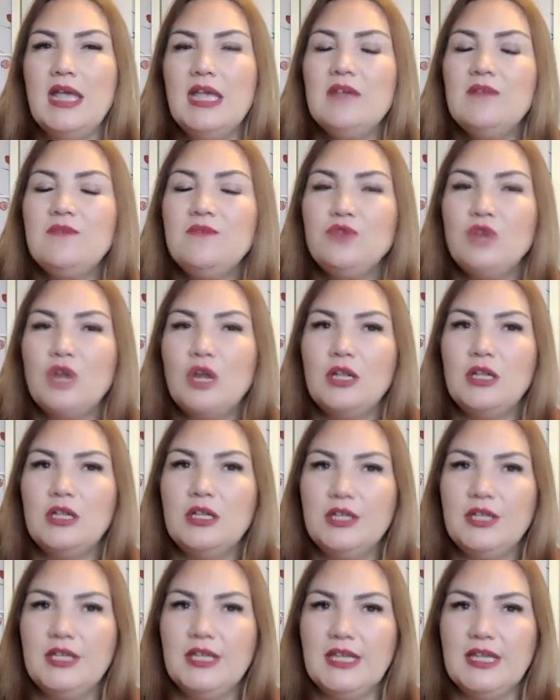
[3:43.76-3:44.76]
If you are
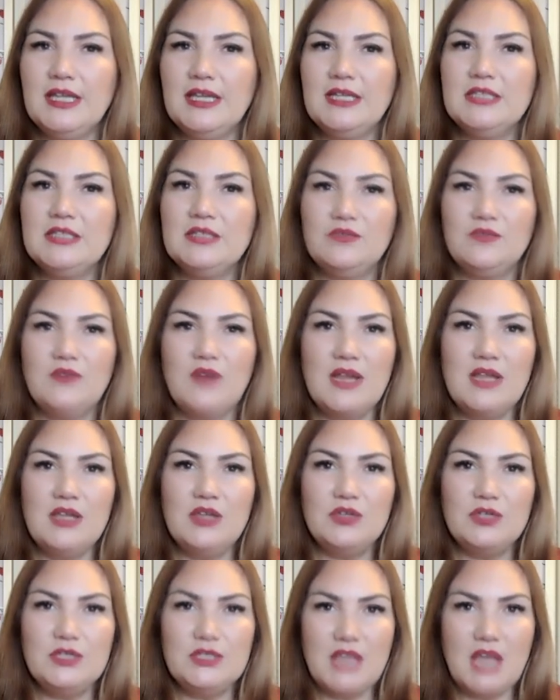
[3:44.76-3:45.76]
looking to find
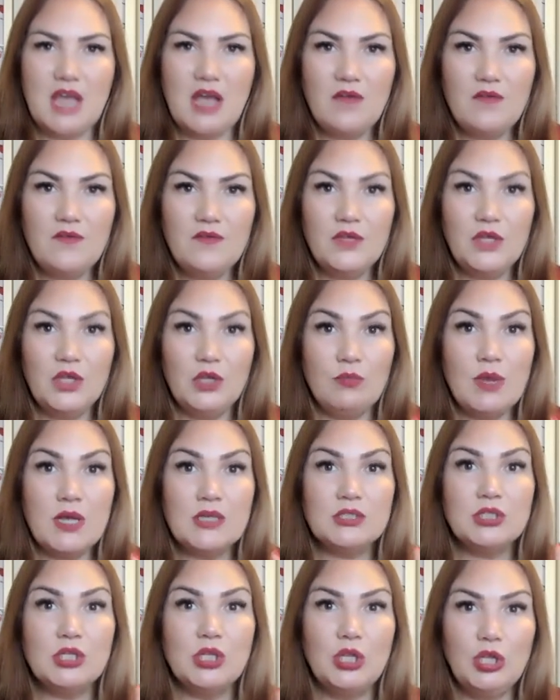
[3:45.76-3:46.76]
yourself, you
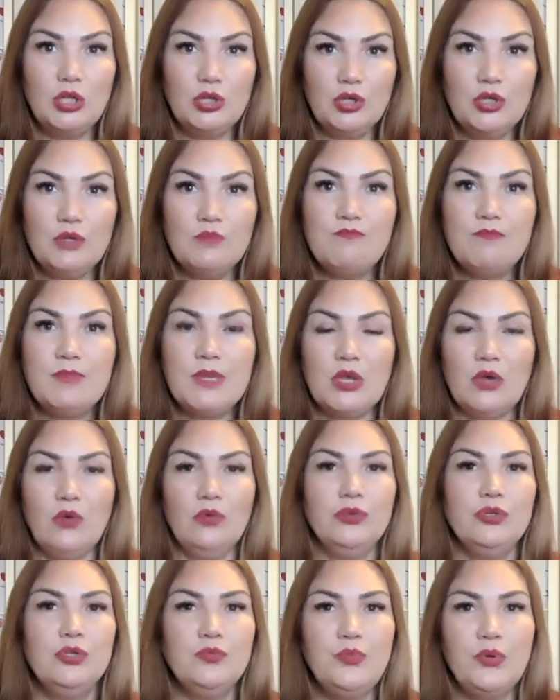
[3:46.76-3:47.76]
must look
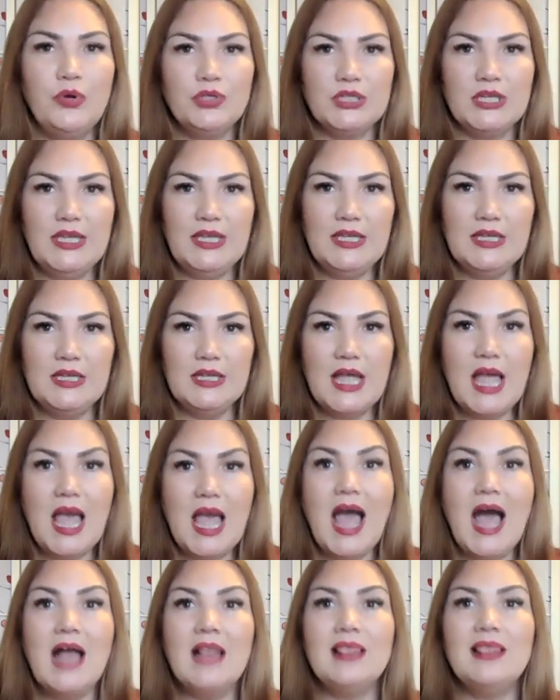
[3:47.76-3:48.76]
beyond the body
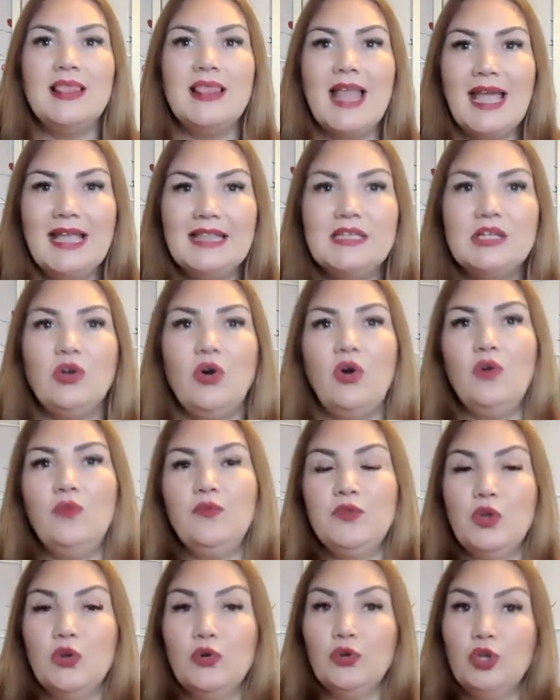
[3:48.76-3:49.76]
and let go
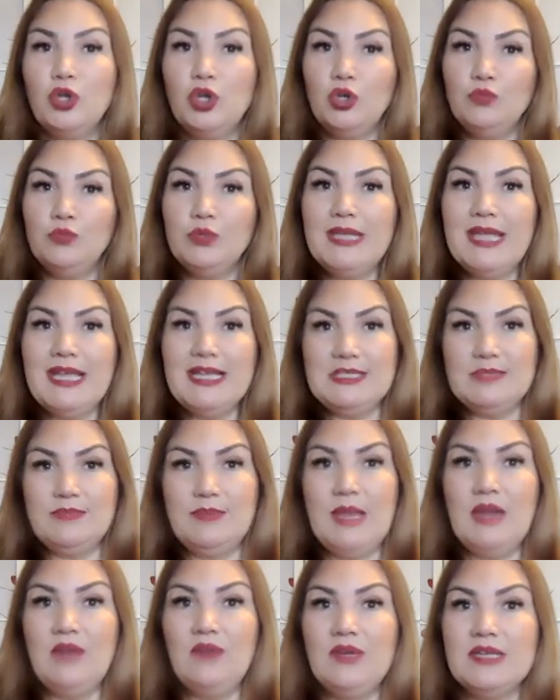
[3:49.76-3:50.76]
of your human
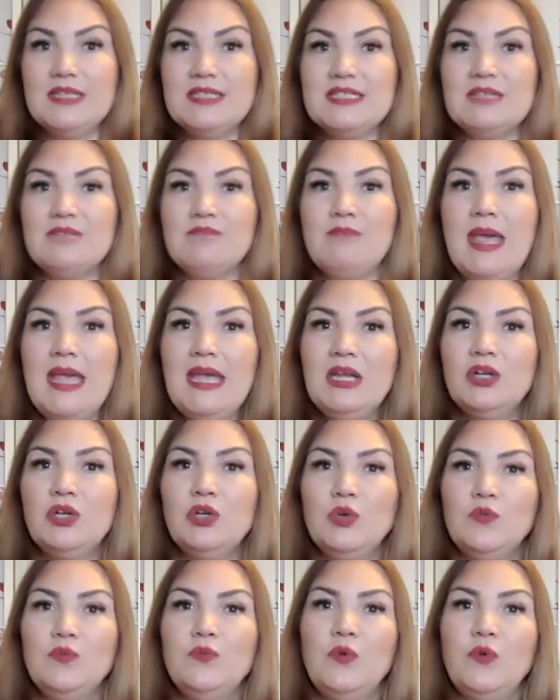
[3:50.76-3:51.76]
experience to make
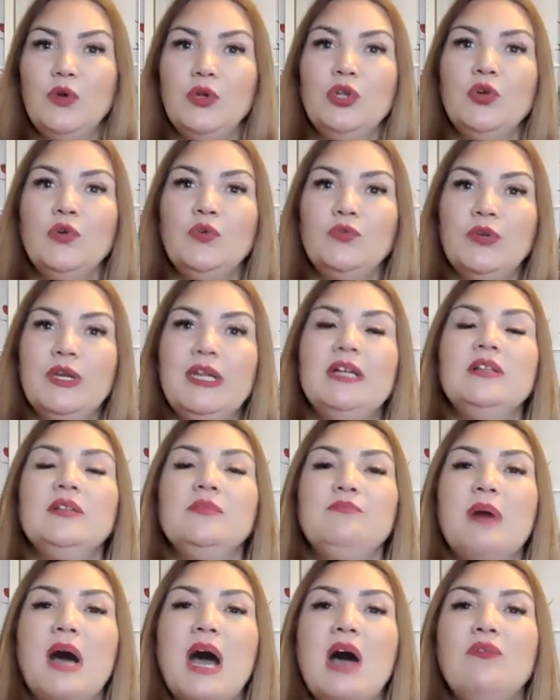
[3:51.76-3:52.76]
room for your
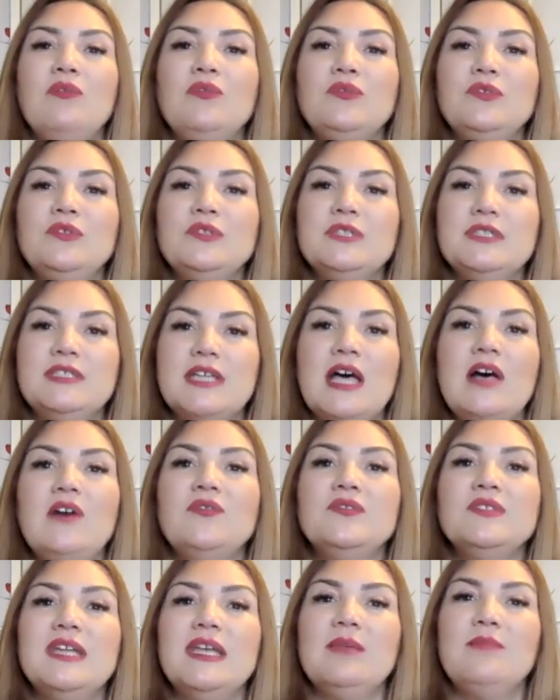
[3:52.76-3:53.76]
real powerful
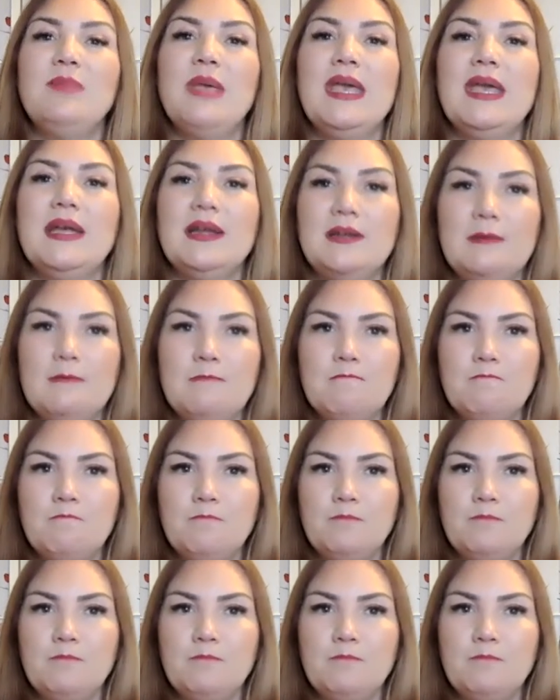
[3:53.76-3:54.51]
self to appear.